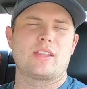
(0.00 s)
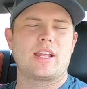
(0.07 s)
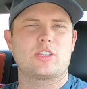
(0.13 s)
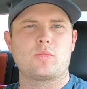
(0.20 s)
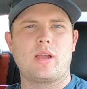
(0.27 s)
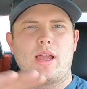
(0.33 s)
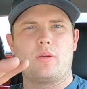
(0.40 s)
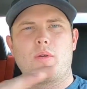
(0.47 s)
so
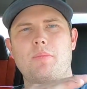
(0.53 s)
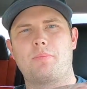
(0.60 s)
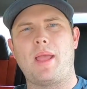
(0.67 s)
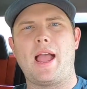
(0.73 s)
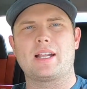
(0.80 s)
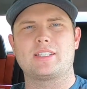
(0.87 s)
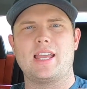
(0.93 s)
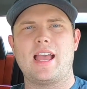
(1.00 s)
that's why I went
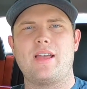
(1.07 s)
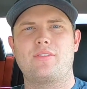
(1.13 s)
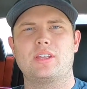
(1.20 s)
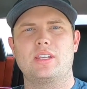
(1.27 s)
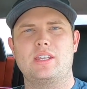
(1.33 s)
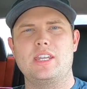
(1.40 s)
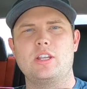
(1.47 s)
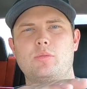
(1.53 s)
back to
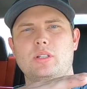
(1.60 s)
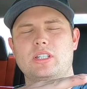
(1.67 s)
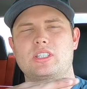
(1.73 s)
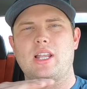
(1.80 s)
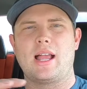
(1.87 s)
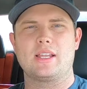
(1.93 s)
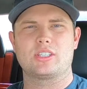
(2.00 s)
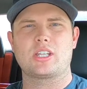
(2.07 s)
having an equally
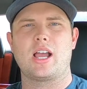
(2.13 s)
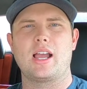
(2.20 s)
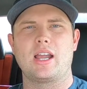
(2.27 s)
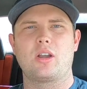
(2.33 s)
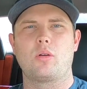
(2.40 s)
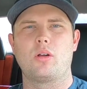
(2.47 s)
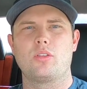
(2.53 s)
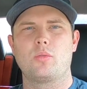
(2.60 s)
sized
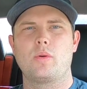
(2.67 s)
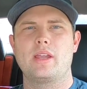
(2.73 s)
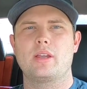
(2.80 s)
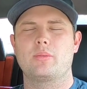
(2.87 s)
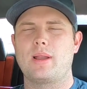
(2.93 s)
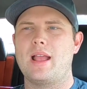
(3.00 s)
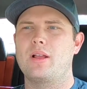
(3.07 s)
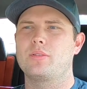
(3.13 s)
tire all the
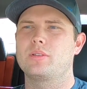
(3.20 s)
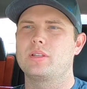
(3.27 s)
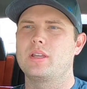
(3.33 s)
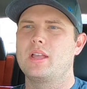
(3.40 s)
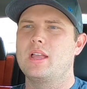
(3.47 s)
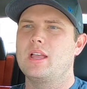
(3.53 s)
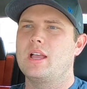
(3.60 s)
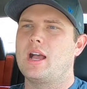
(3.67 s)
way around.